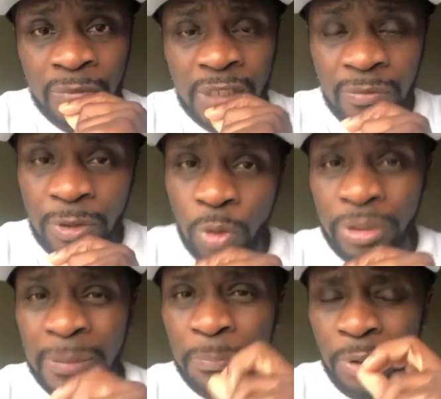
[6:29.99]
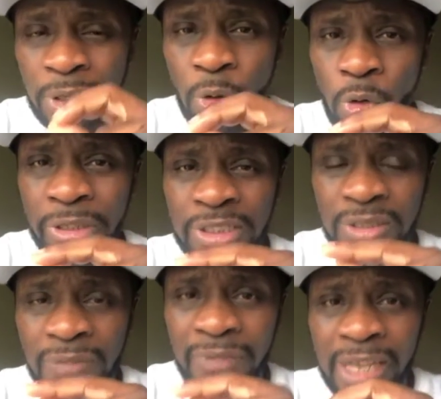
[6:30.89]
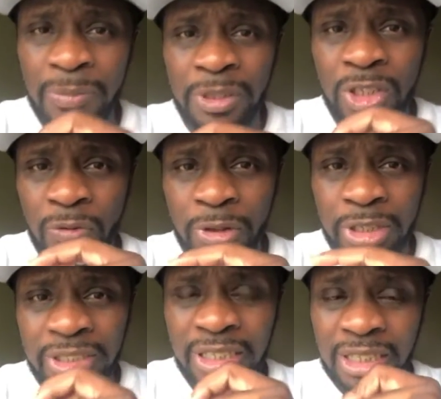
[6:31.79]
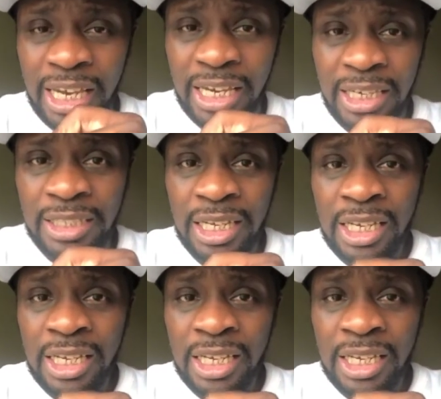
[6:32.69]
Even though they put all this stuff out here, materialistic things